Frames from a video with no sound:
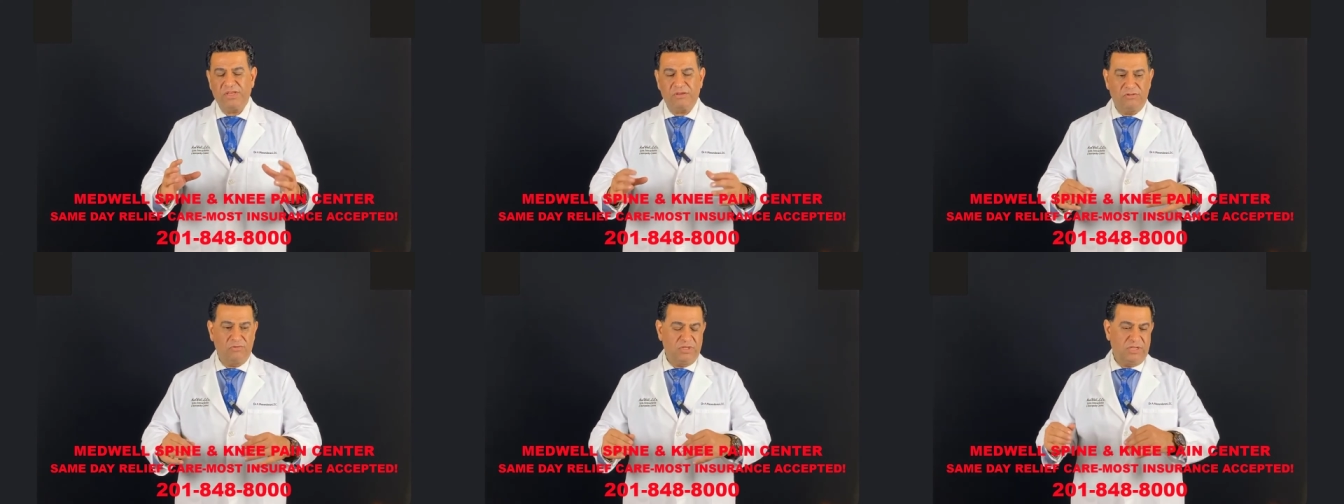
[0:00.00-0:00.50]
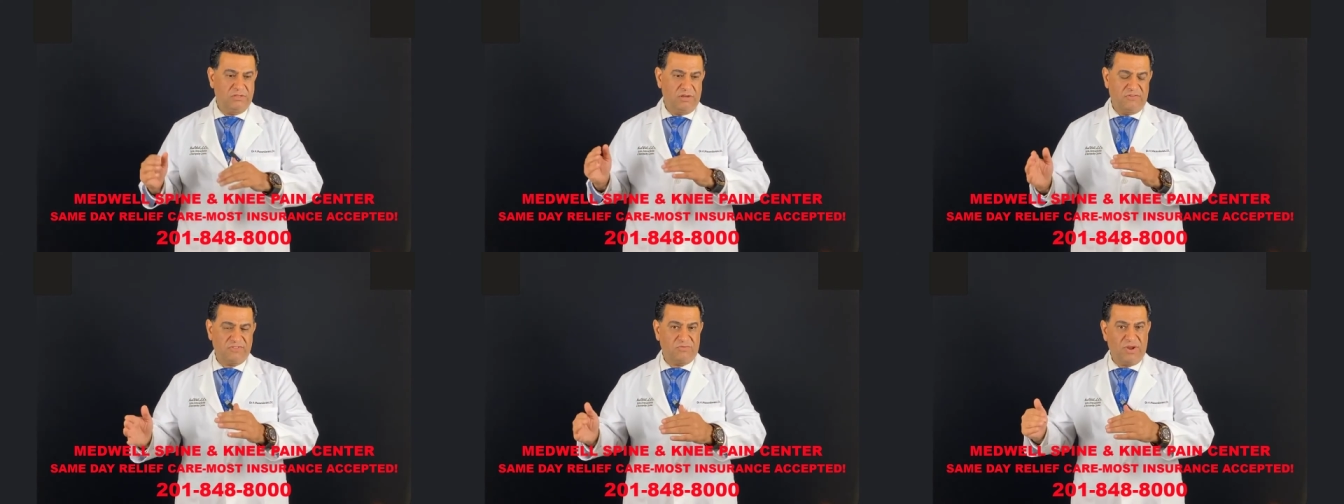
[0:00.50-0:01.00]
including
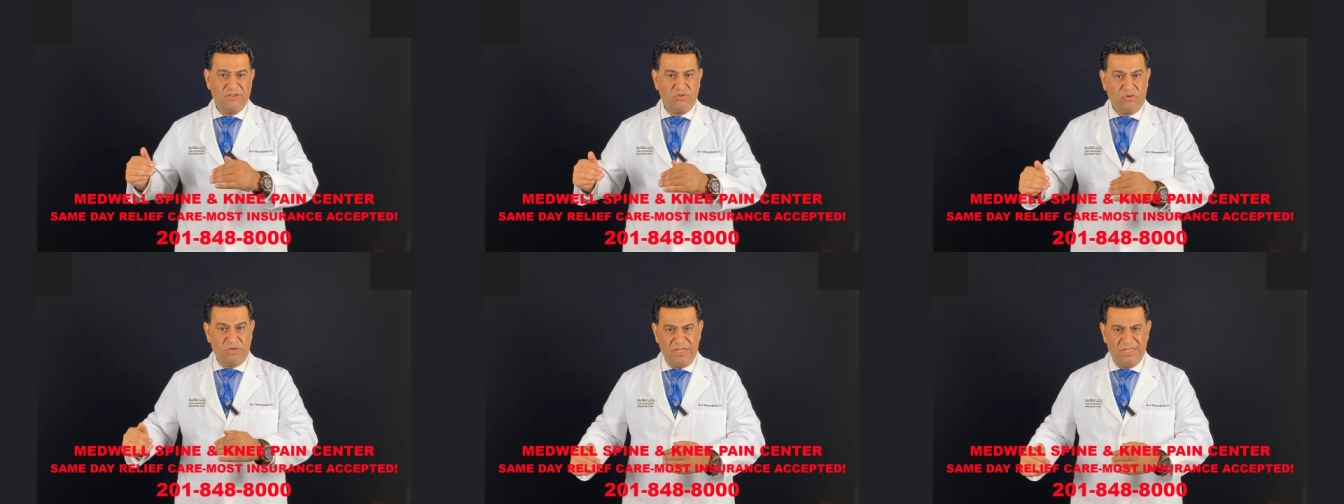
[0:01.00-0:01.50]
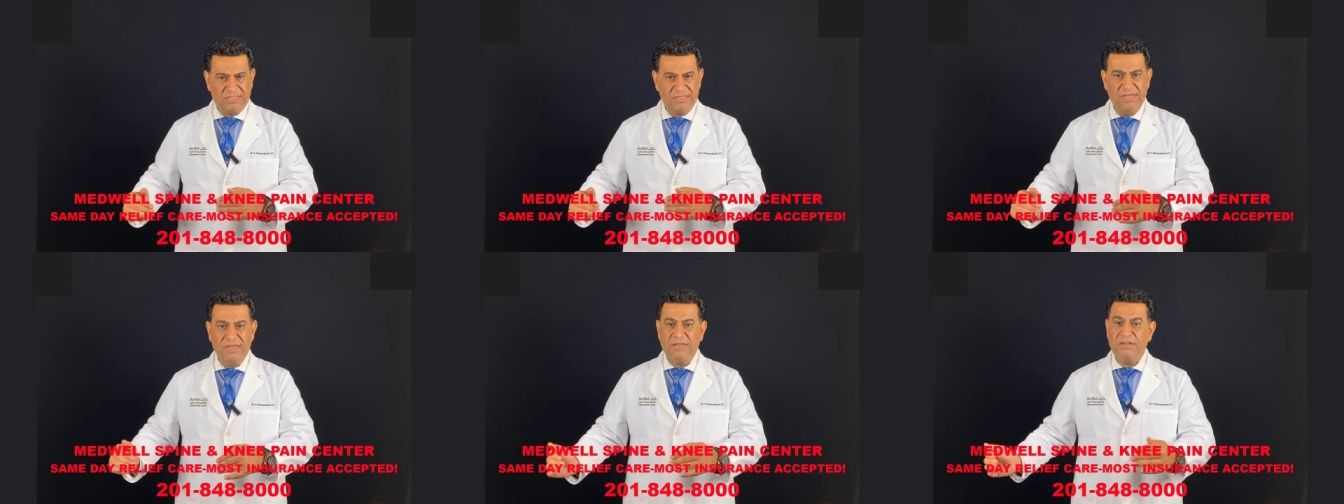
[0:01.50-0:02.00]
nerves around your knees,